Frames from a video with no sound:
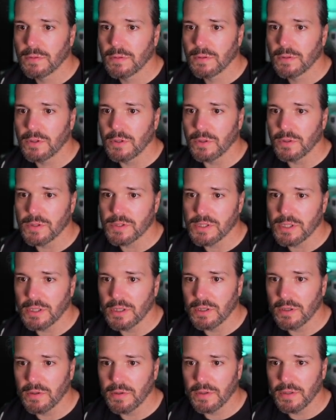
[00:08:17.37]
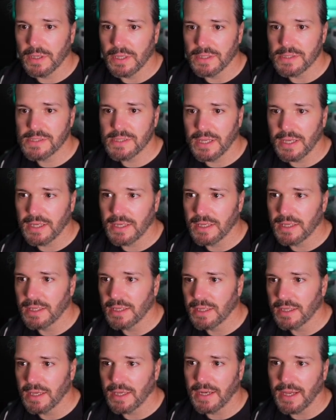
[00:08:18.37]
Cool. So it's
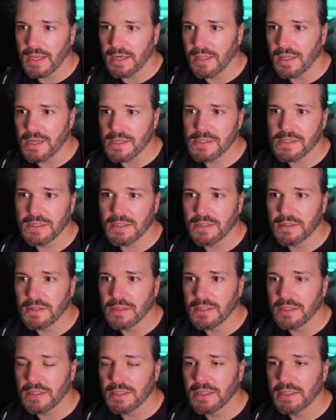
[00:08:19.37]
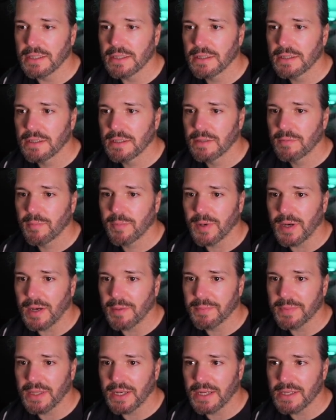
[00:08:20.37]
taking and analyzing the
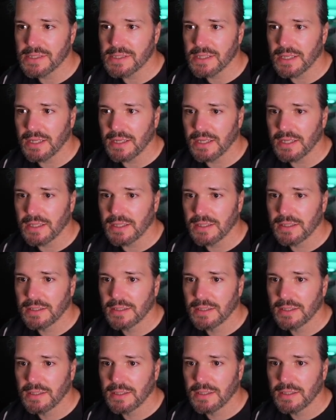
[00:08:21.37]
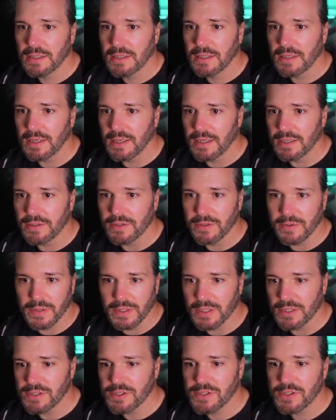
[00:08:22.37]
prompt that I sent it and doing
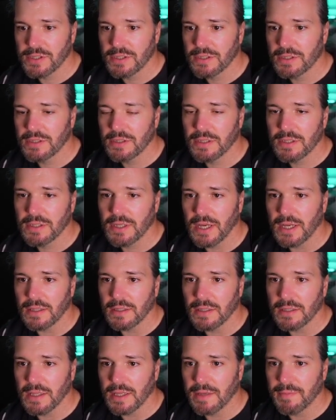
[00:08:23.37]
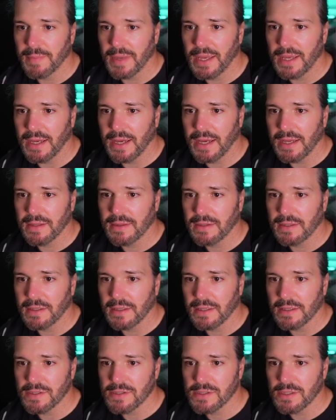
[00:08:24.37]
its LLM AI
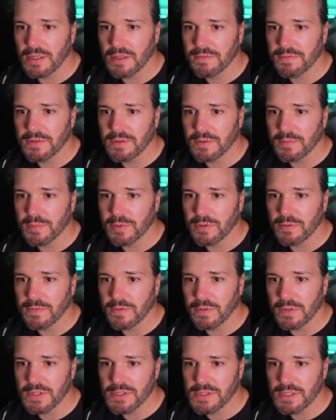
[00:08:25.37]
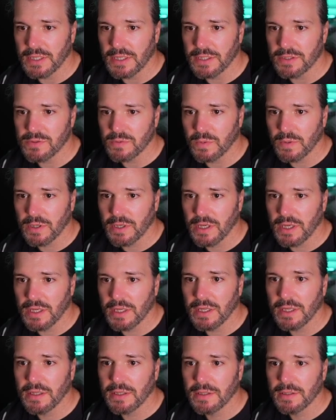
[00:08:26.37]
thinking stuff to prove to us that it's
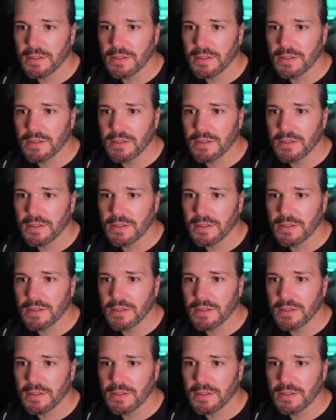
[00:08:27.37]
working.